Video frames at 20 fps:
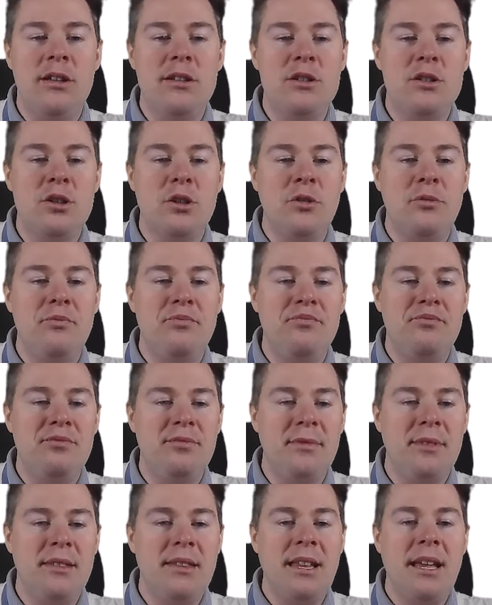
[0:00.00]
So
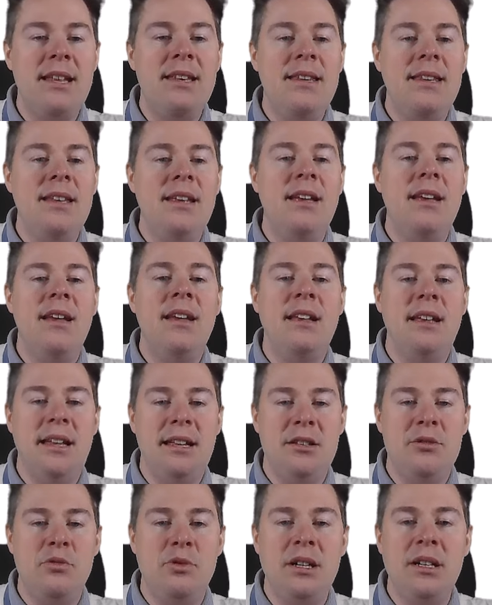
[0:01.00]
then
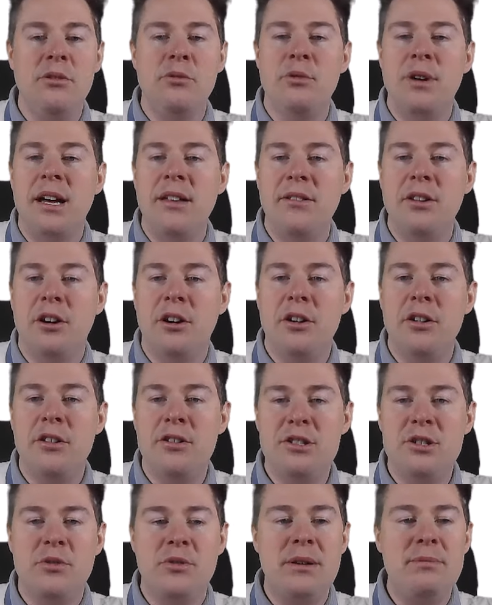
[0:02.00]
it will run our
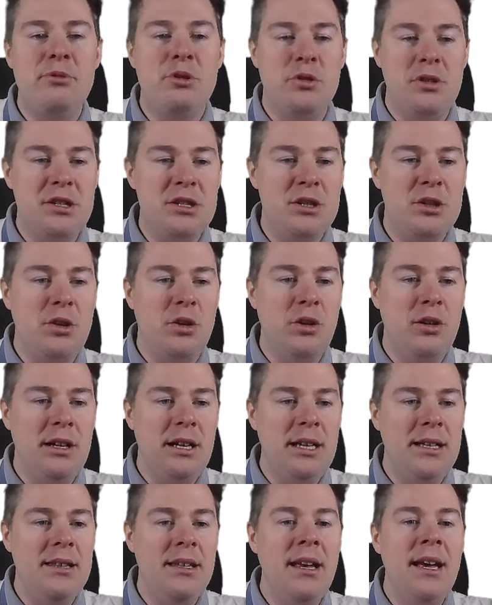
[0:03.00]
script to install
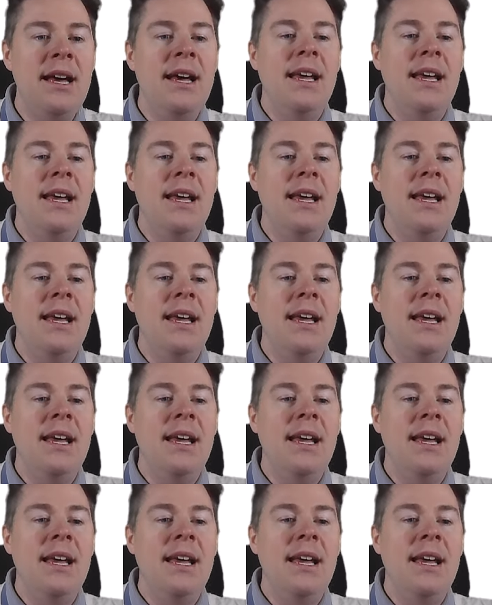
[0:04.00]
it.